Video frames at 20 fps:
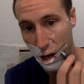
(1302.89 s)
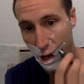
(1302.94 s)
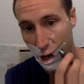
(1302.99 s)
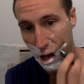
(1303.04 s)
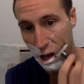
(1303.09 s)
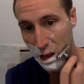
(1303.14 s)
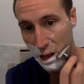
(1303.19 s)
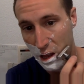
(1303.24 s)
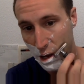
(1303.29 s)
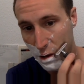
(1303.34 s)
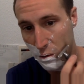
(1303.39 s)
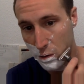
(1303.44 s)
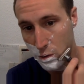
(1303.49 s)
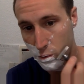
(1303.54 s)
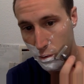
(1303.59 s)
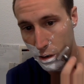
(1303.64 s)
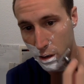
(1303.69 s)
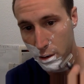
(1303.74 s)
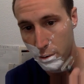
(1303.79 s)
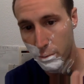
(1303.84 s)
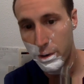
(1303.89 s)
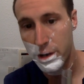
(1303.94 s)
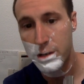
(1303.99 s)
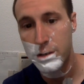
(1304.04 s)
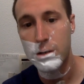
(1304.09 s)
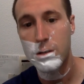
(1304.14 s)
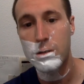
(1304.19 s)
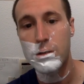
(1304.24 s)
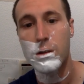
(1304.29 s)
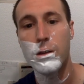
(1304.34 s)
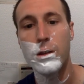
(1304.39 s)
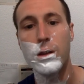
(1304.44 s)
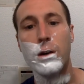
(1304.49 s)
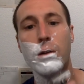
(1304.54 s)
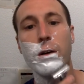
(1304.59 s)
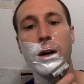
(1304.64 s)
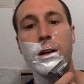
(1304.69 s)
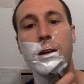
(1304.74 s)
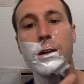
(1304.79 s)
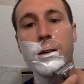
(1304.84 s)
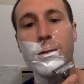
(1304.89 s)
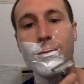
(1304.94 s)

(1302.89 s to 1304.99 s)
And that was one of the reasons, although I